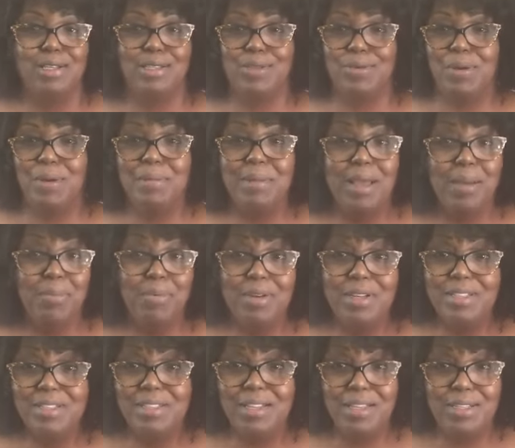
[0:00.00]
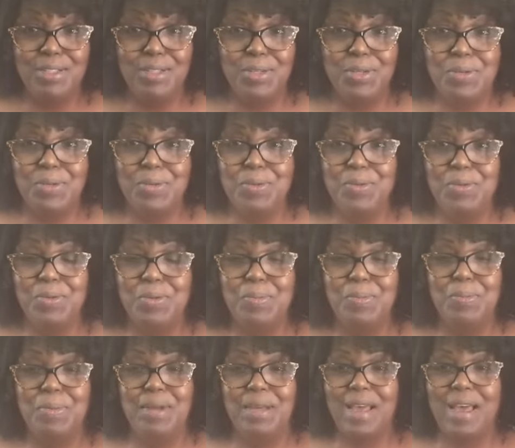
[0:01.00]
So I'm not preaching at you,
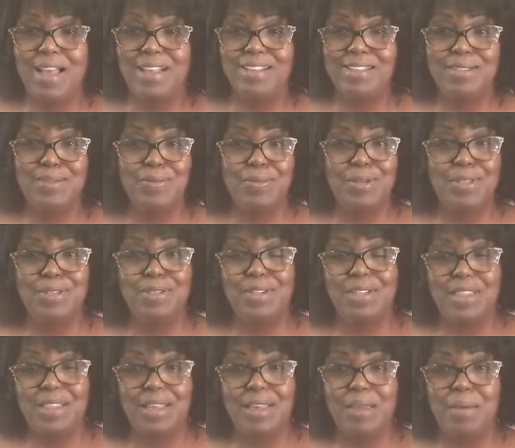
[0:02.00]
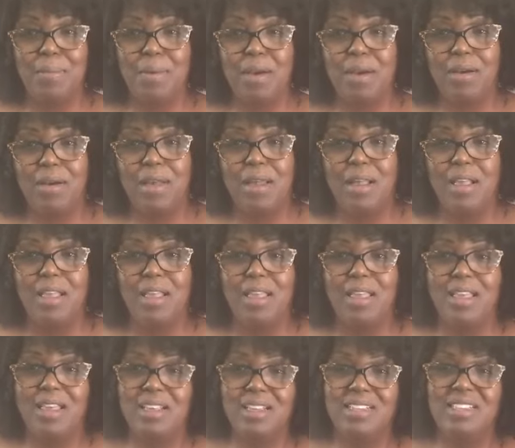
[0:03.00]
but I just want you to think about,
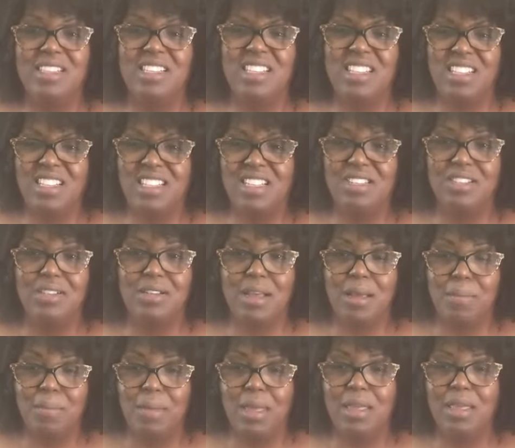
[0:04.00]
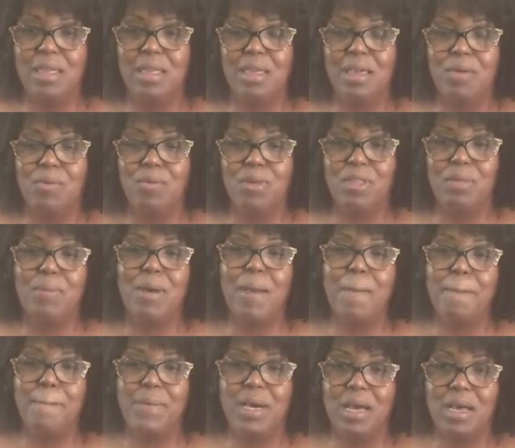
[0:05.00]
is the decision I'm making with my
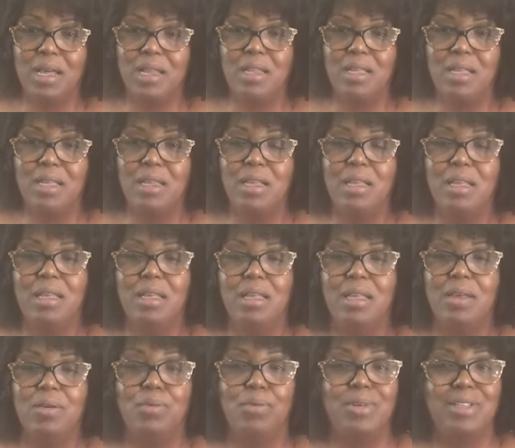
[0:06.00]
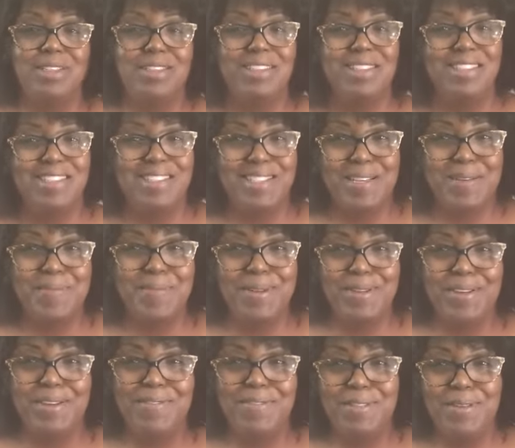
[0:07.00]
body, which is the
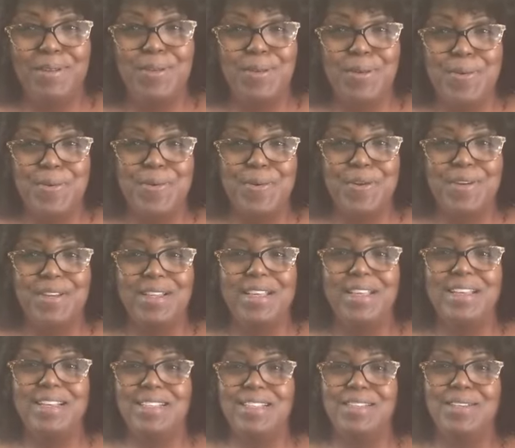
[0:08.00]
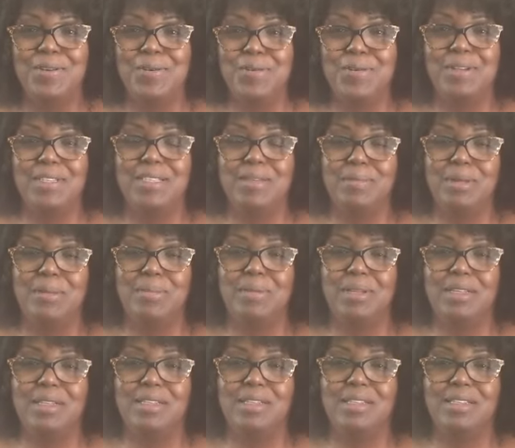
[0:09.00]
temple of the Lord, is it going to be
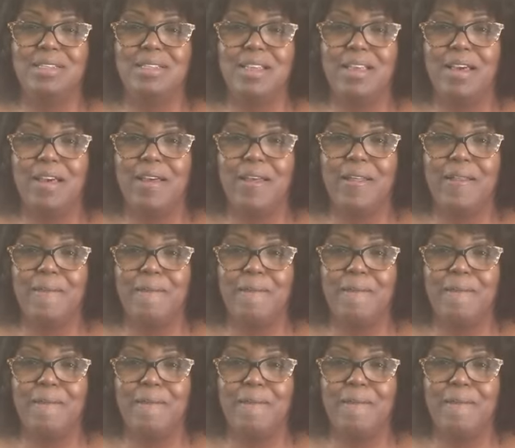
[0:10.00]
pleasing to God?